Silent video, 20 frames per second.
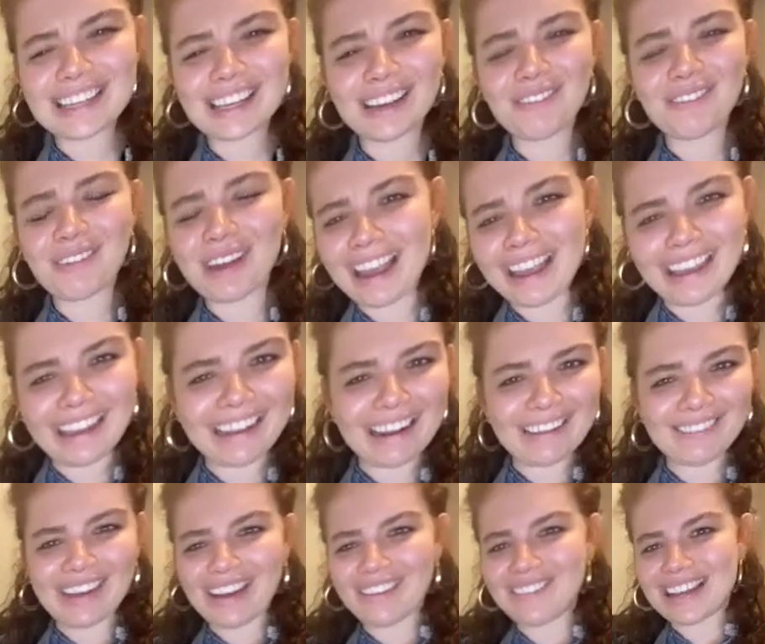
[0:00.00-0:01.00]
like, wait,
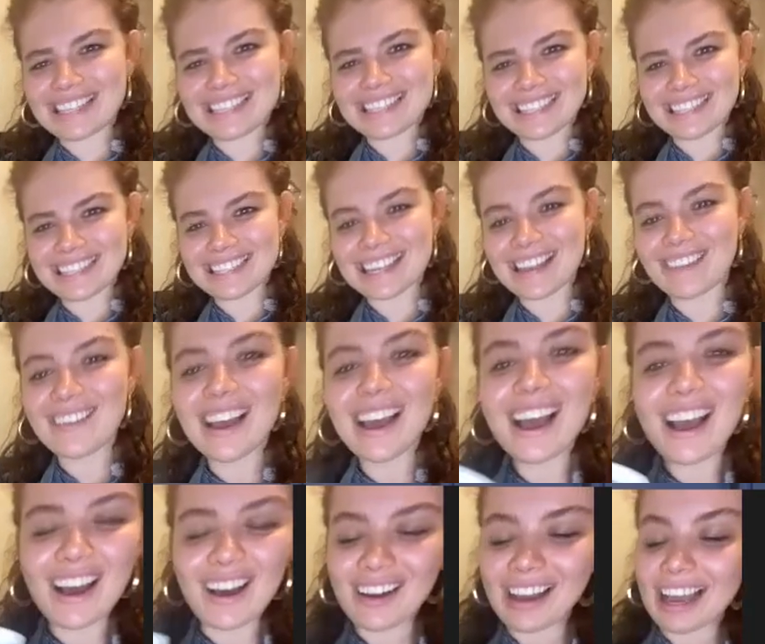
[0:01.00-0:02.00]
am I messing stuff?
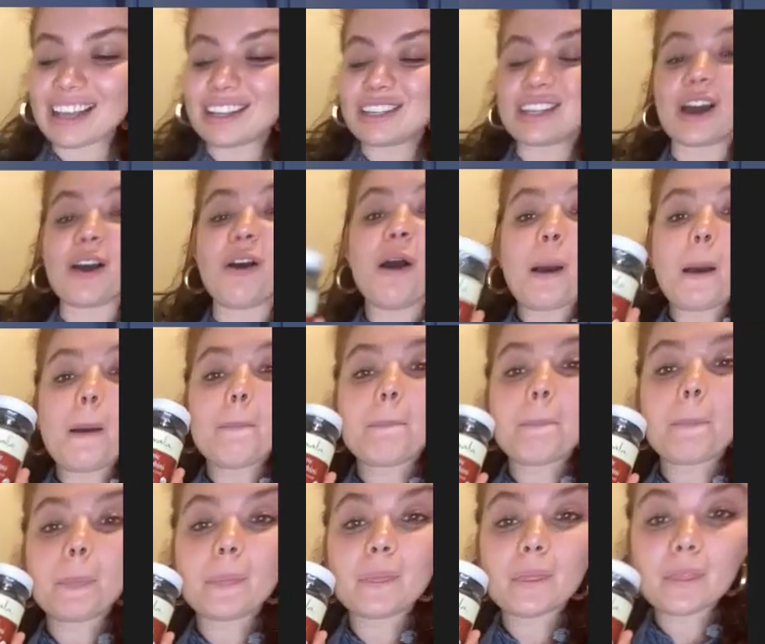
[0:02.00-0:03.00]
Okay, so
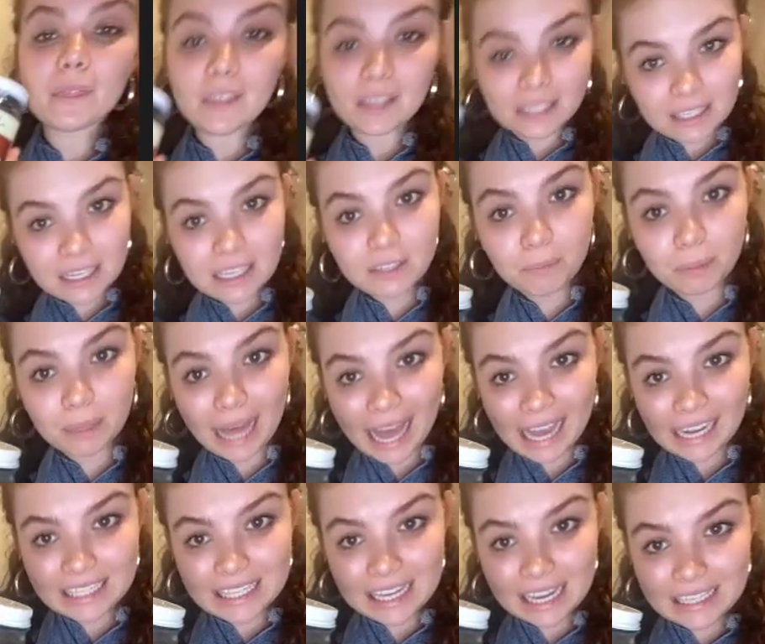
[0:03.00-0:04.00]
this is
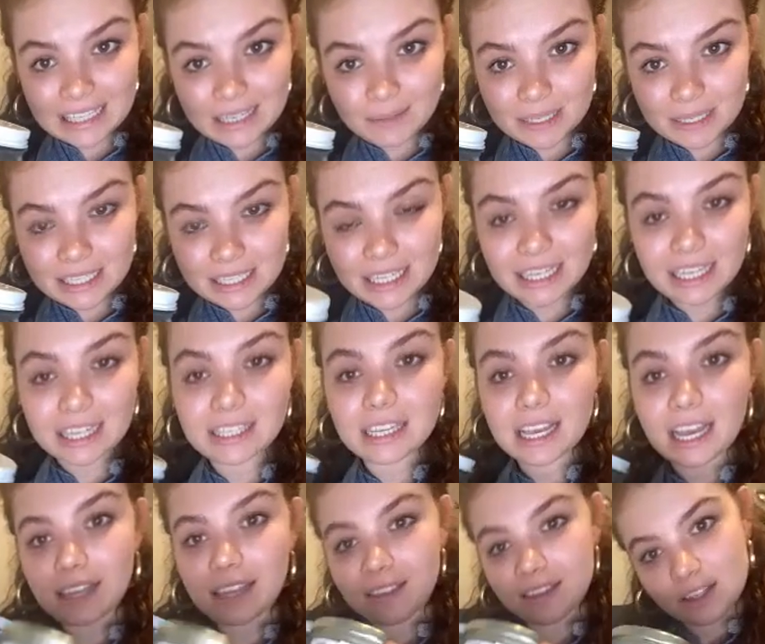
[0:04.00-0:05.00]
black sesame seeds,
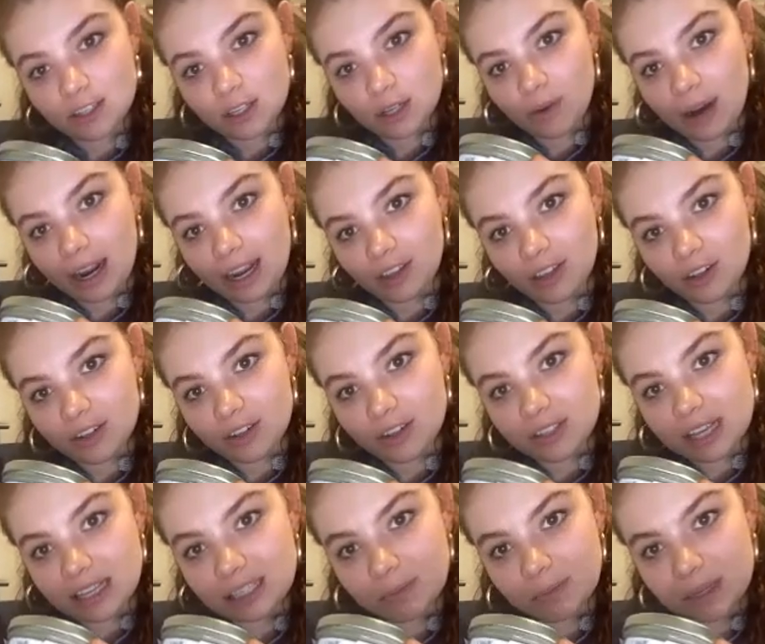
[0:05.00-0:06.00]
and these are regular
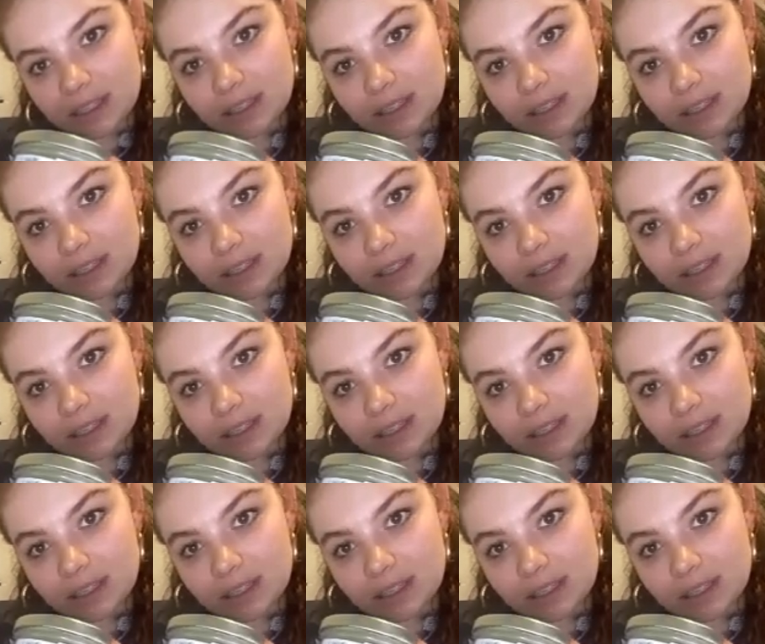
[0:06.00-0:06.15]
sesame seeds.